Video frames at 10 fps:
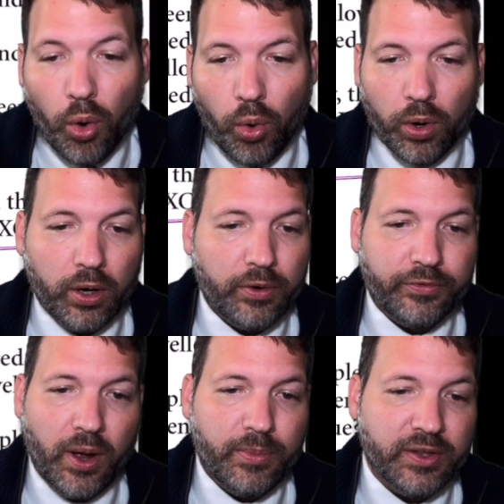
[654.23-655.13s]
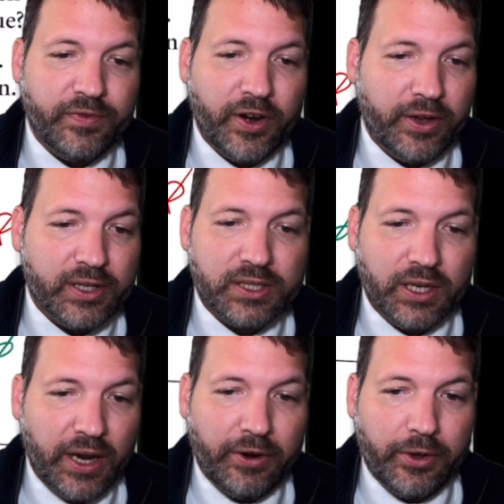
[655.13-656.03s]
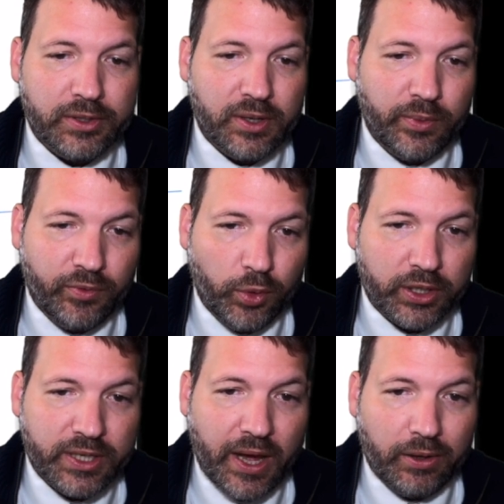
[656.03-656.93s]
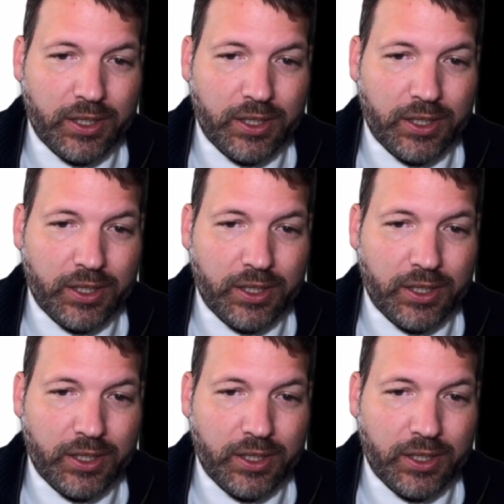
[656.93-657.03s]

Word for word: or from the various scenarios that we've worked out,